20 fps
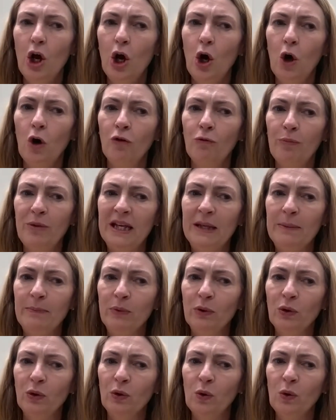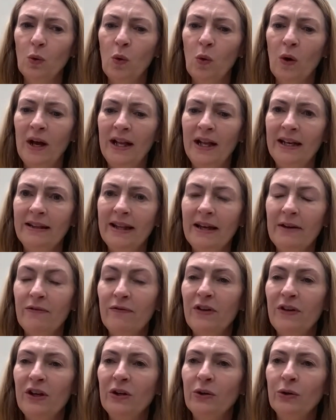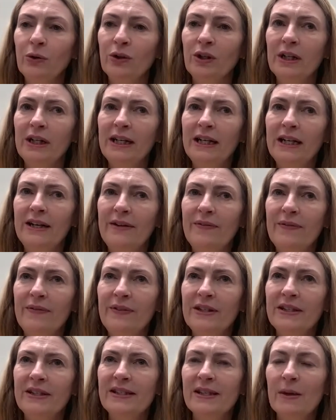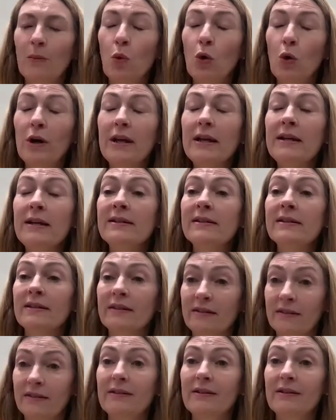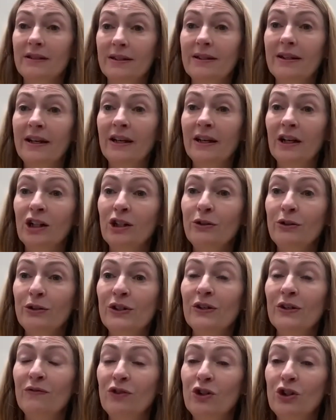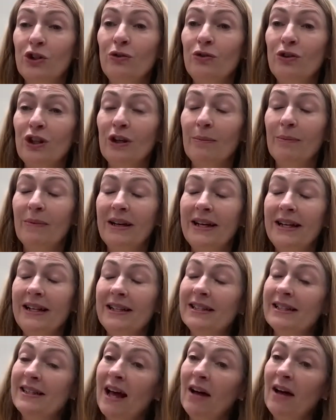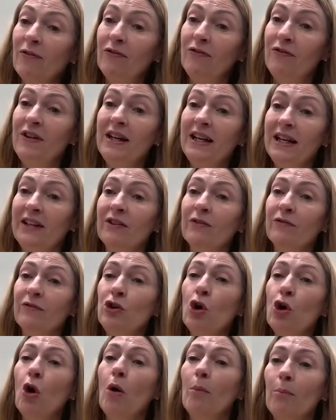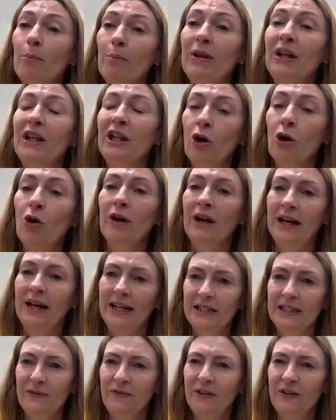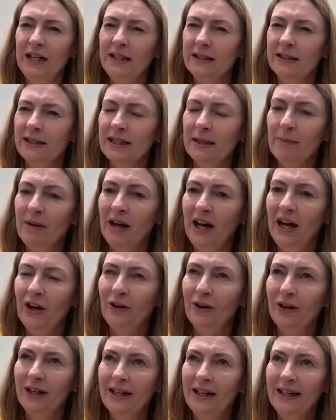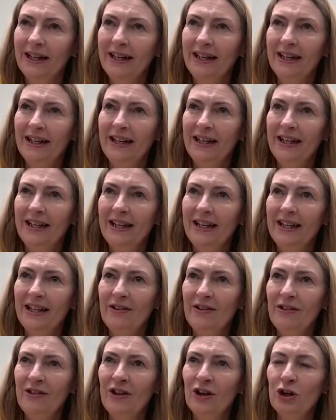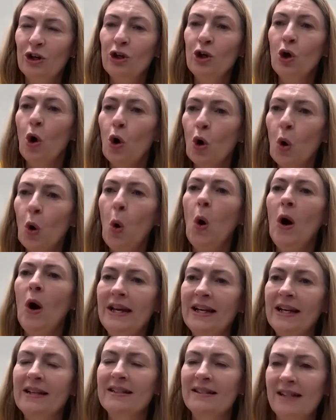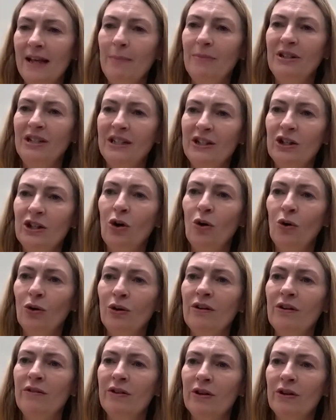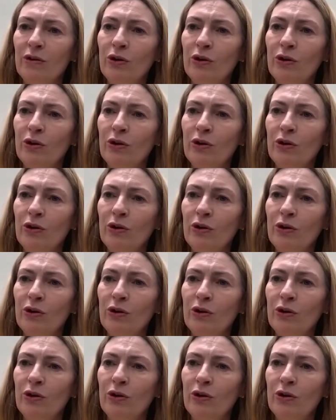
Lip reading: of people, when they feel that somewhere isn't inclusive to them, it's that feeling of not belonging. It's feeling that somehow they're not quite accepted on their